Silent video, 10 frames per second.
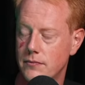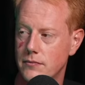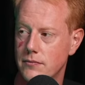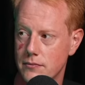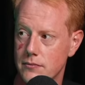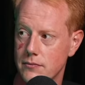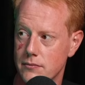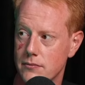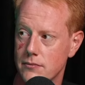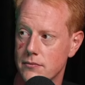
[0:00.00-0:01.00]

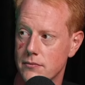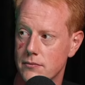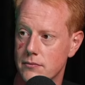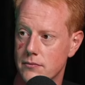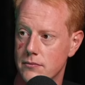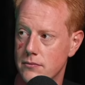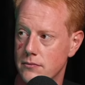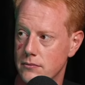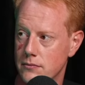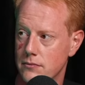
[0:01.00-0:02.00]

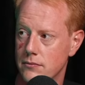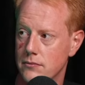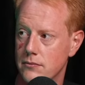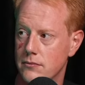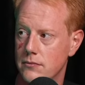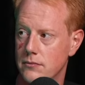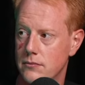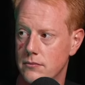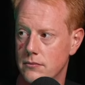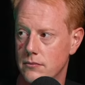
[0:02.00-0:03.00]

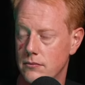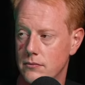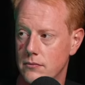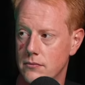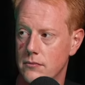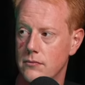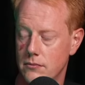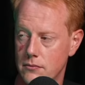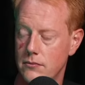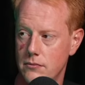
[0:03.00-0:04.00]

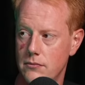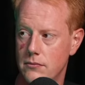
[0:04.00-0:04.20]
[no speech]